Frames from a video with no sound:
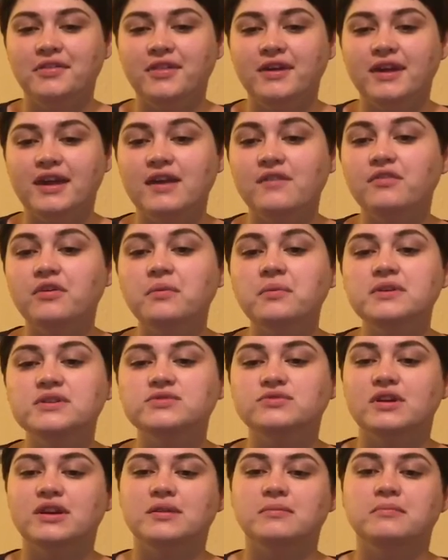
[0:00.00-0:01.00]
The Giver
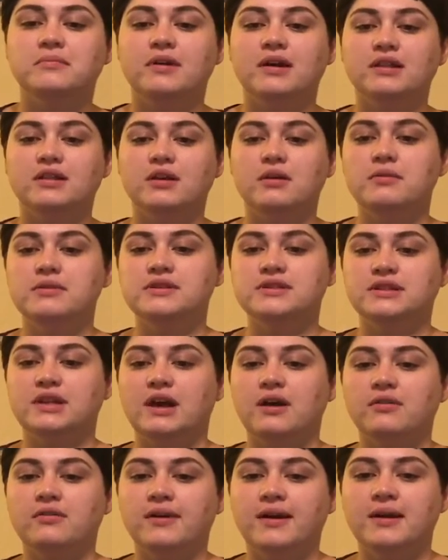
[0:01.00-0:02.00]
was written by Lois
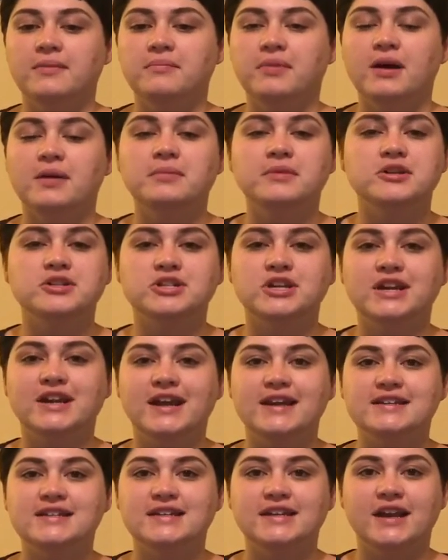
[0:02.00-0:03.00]
Lowry and published in
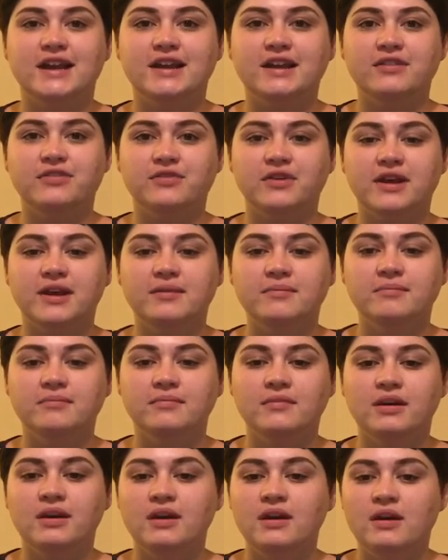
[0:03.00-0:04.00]
1993.
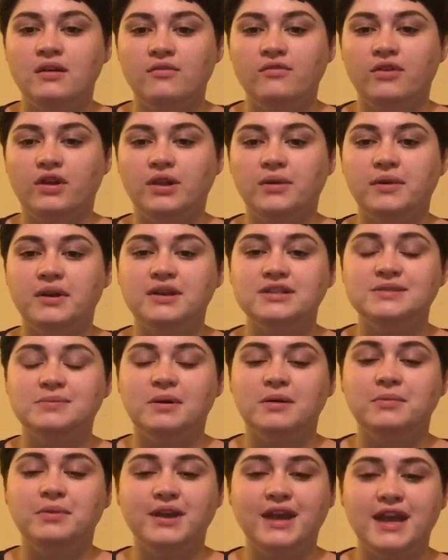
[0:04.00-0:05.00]
Following its
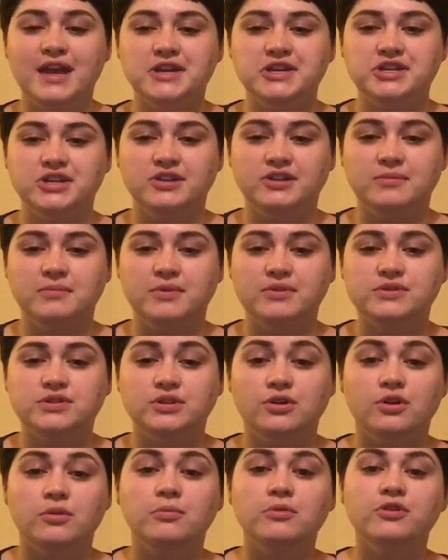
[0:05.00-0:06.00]
publication, the most
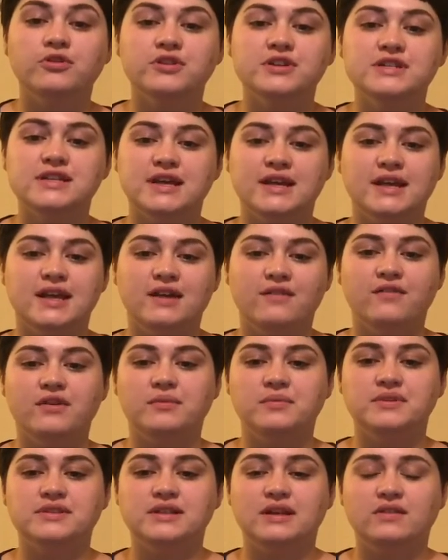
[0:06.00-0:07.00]
notable critique
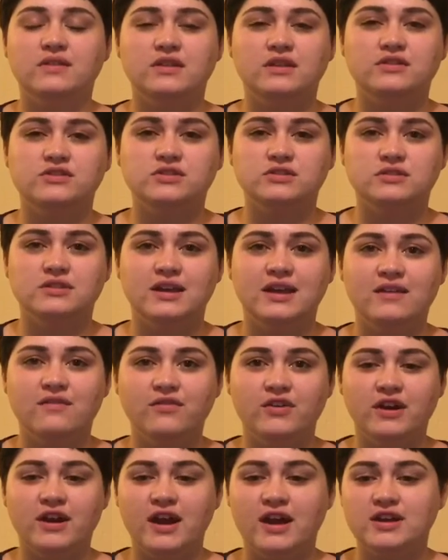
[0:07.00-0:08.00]
given was that the
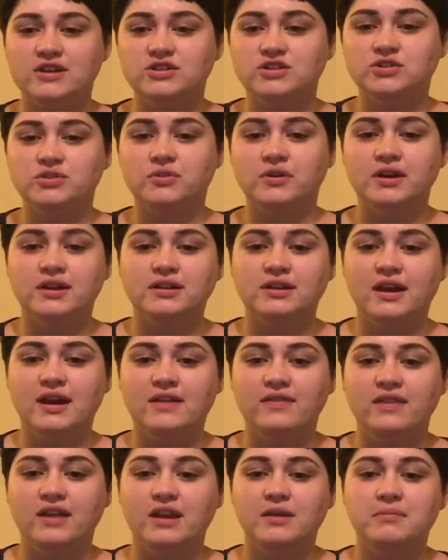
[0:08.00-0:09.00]
Giver had a
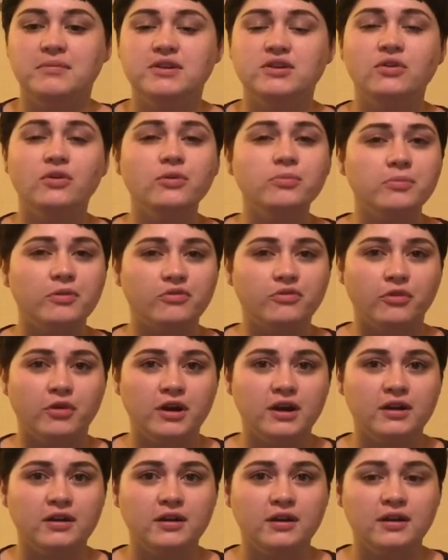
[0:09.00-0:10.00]
storyline that had been told
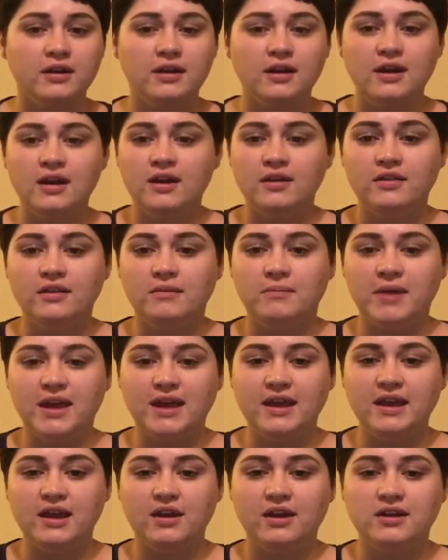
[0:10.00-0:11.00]
before. The
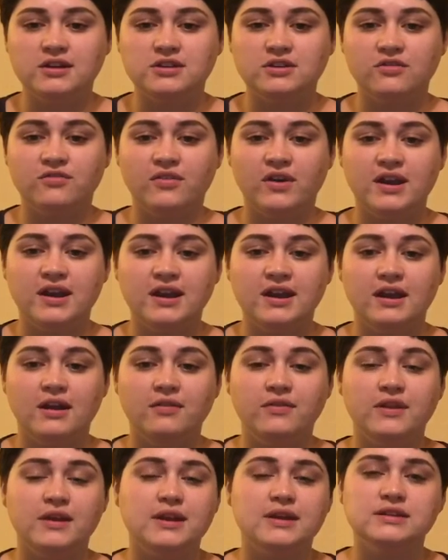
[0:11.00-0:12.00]
main character finding
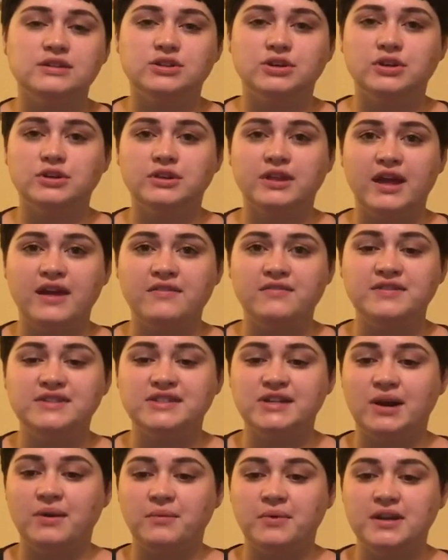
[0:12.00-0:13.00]
out that his or her life
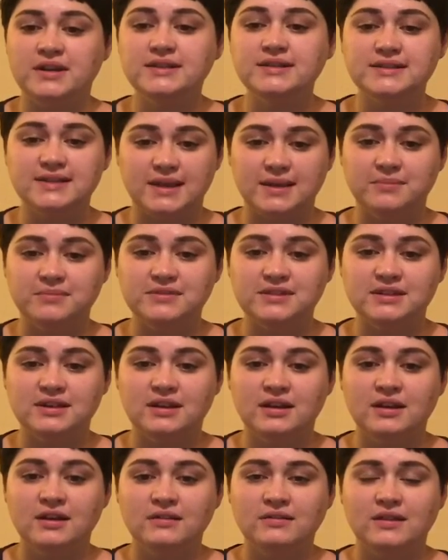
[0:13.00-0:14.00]
is not what it seems,
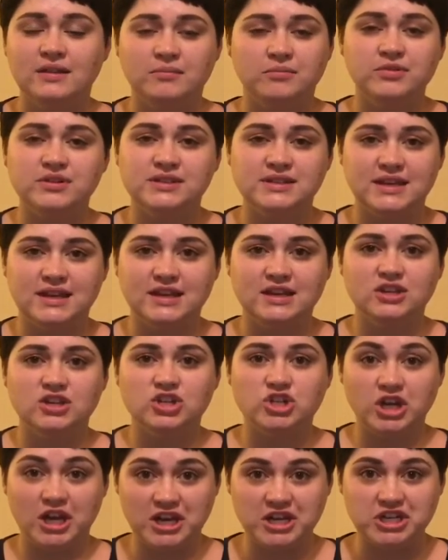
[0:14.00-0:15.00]
then proceeding
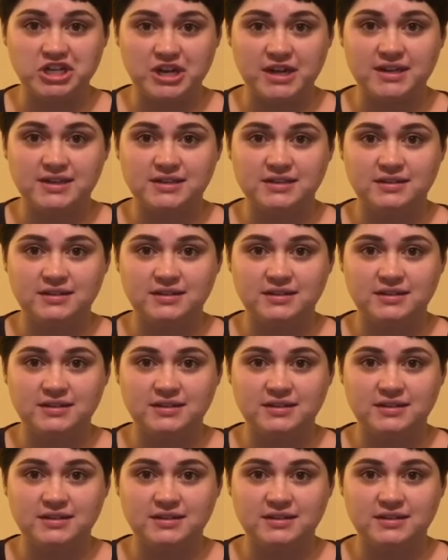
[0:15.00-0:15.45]
to change it.